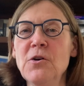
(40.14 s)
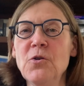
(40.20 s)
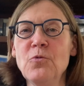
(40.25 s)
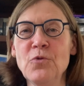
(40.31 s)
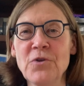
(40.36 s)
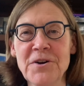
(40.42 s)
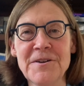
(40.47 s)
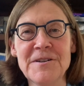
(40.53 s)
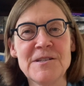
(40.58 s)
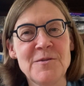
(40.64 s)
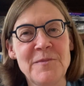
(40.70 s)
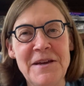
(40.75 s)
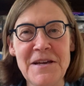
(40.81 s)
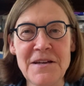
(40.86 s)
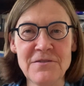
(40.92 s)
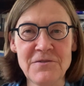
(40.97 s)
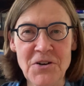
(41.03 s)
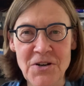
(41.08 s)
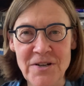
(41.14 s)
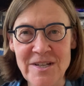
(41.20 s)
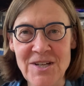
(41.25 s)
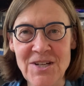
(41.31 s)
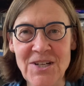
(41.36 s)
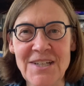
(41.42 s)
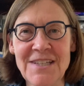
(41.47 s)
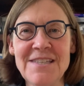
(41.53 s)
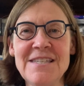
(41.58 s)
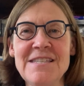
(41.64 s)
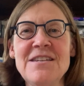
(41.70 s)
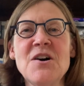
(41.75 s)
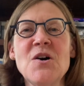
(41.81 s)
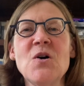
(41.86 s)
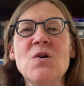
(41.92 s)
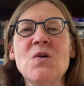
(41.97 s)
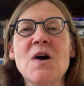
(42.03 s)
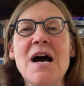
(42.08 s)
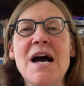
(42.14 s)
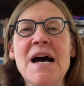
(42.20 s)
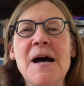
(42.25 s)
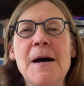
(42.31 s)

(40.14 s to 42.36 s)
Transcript: worked to make it very good. So